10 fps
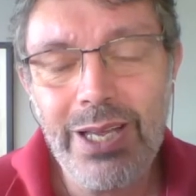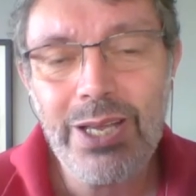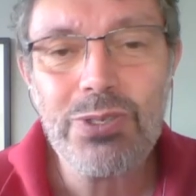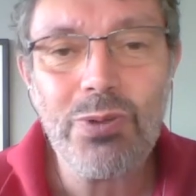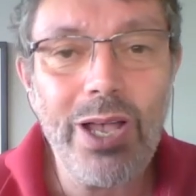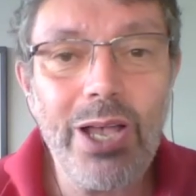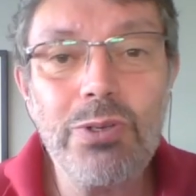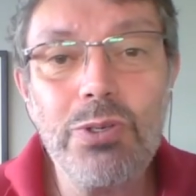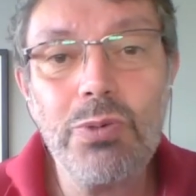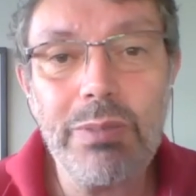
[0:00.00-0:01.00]
So how
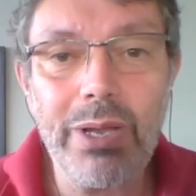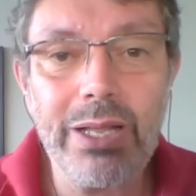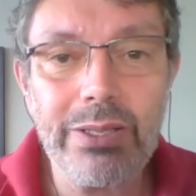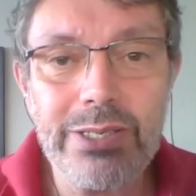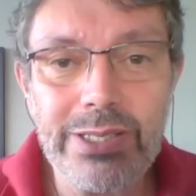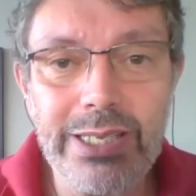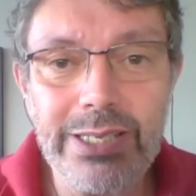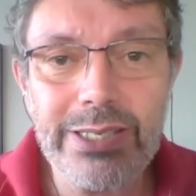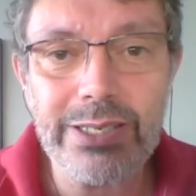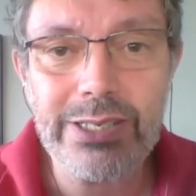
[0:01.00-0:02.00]
do we balance
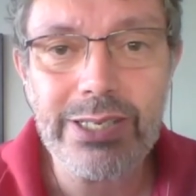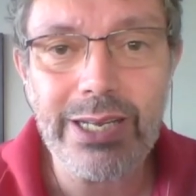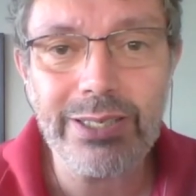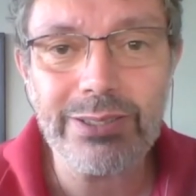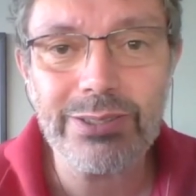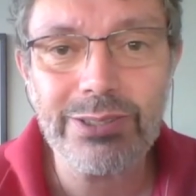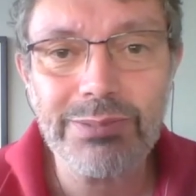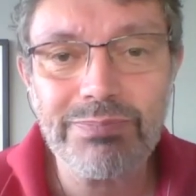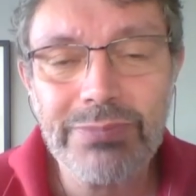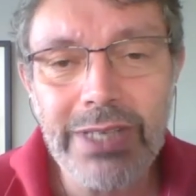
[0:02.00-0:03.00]
these concerns?
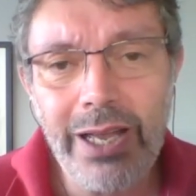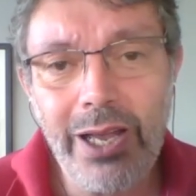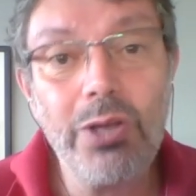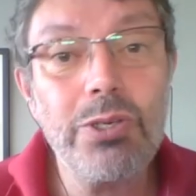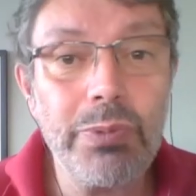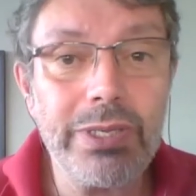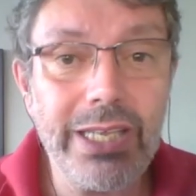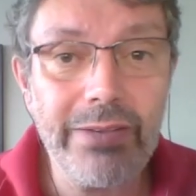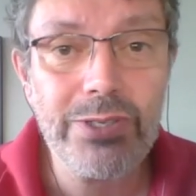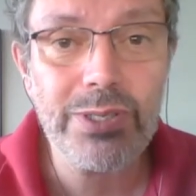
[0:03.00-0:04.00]
How do we
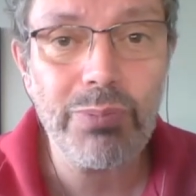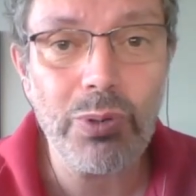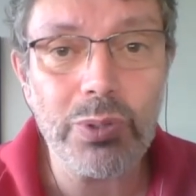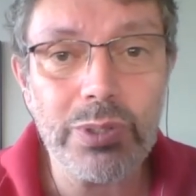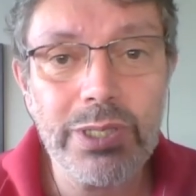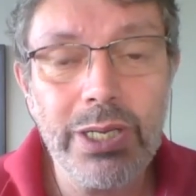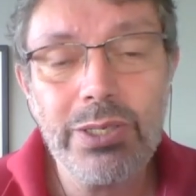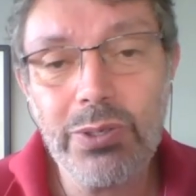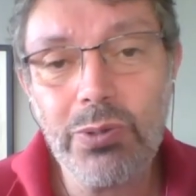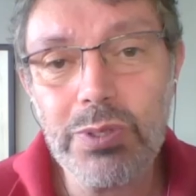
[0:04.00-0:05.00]
give support
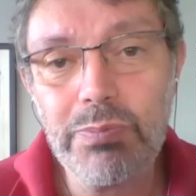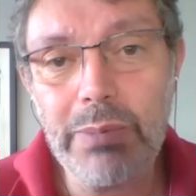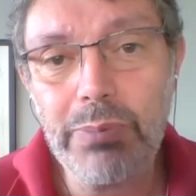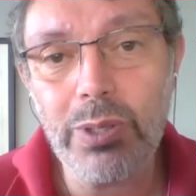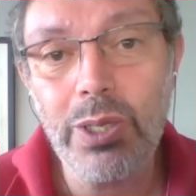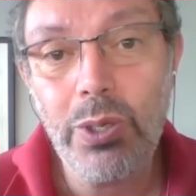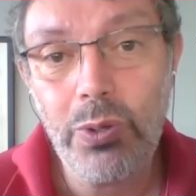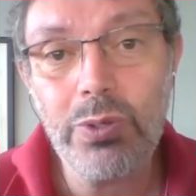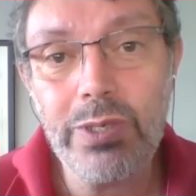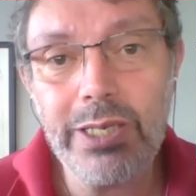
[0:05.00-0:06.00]
to those people
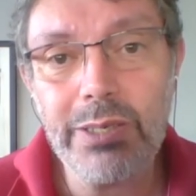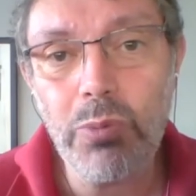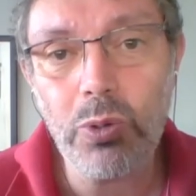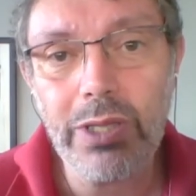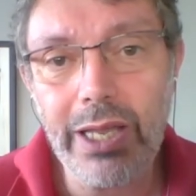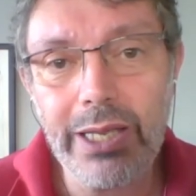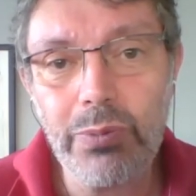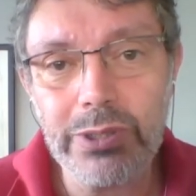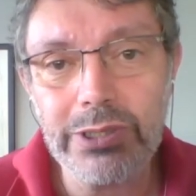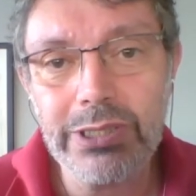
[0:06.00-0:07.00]
who need more
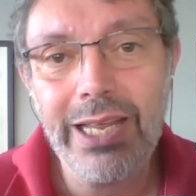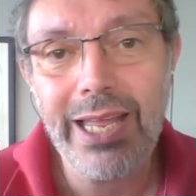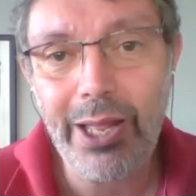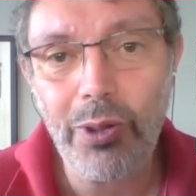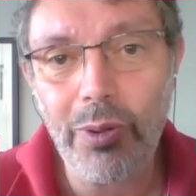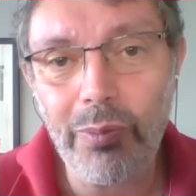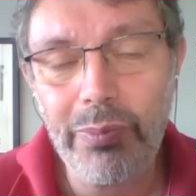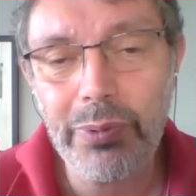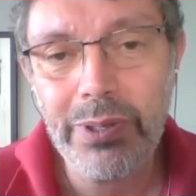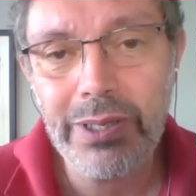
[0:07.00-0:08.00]
language help?
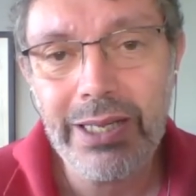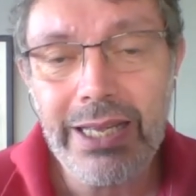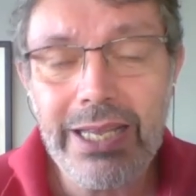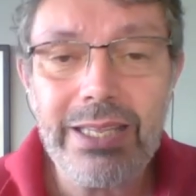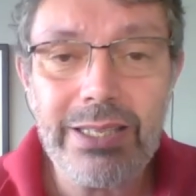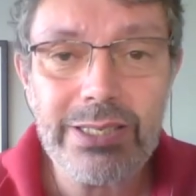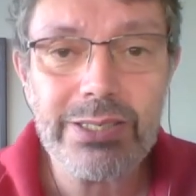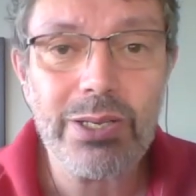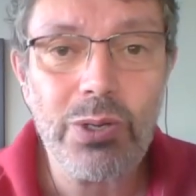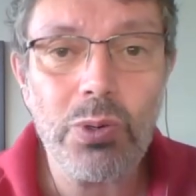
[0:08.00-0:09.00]
This is
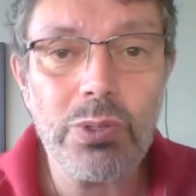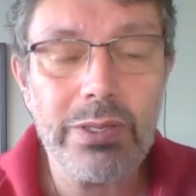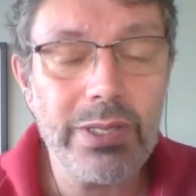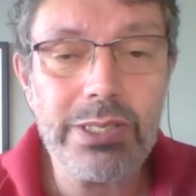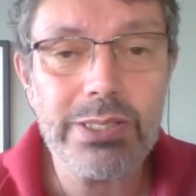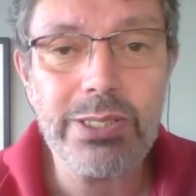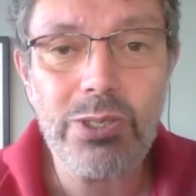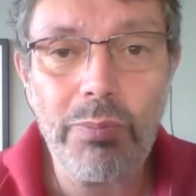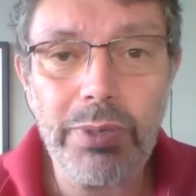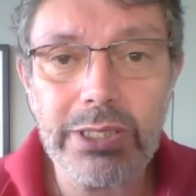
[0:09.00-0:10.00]
a
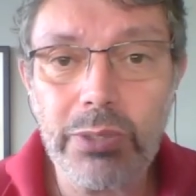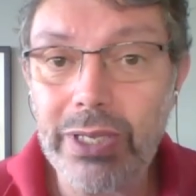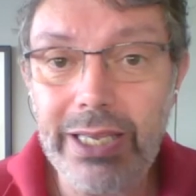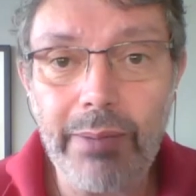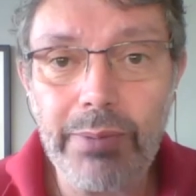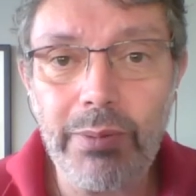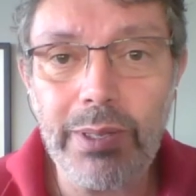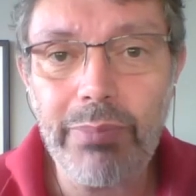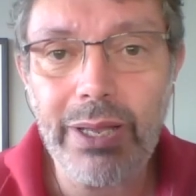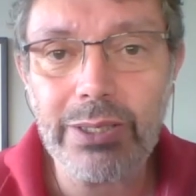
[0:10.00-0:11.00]
topic that we kept coming
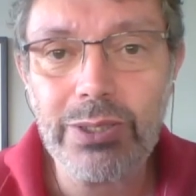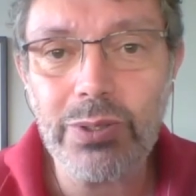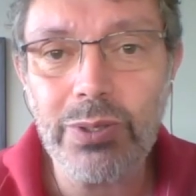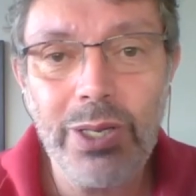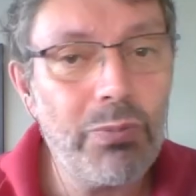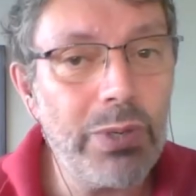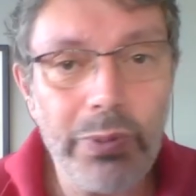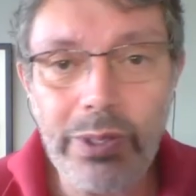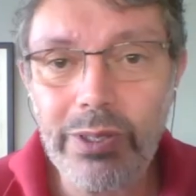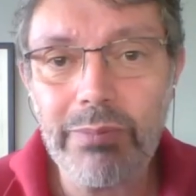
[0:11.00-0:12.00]
back to. We
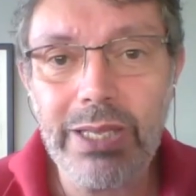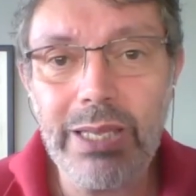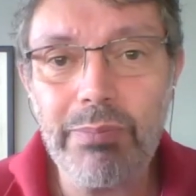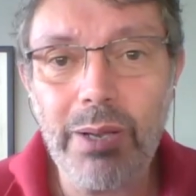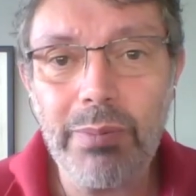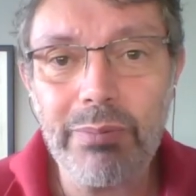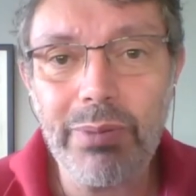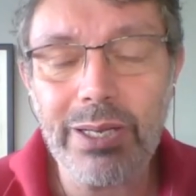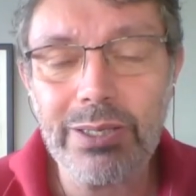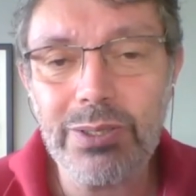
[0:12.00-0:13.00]
will keep coming
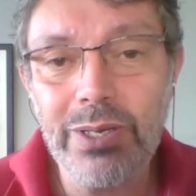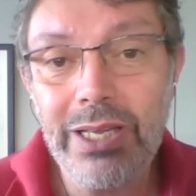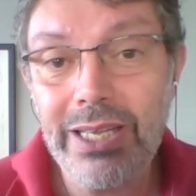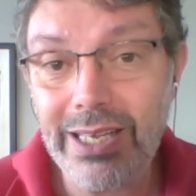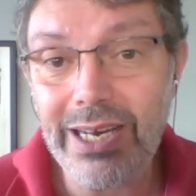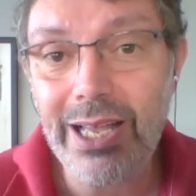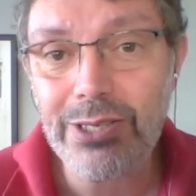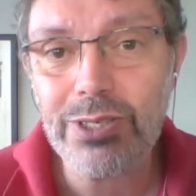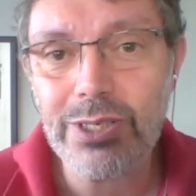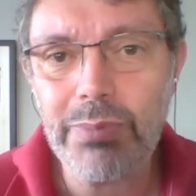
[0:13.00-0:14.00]
back to. It
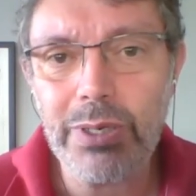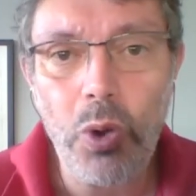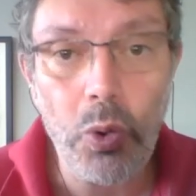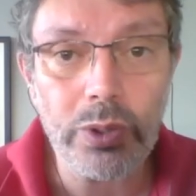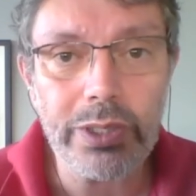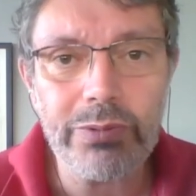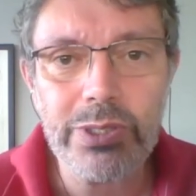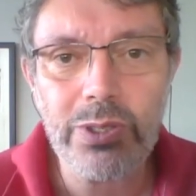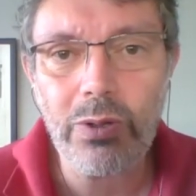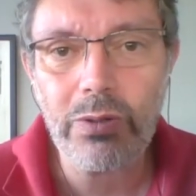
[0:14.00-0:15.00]
hasn't been wholly
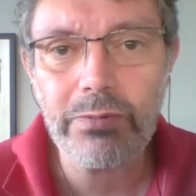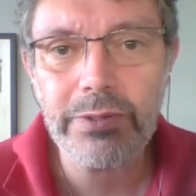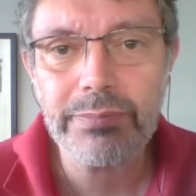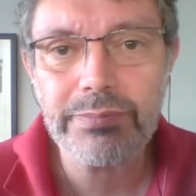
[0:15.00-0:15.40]
resolved.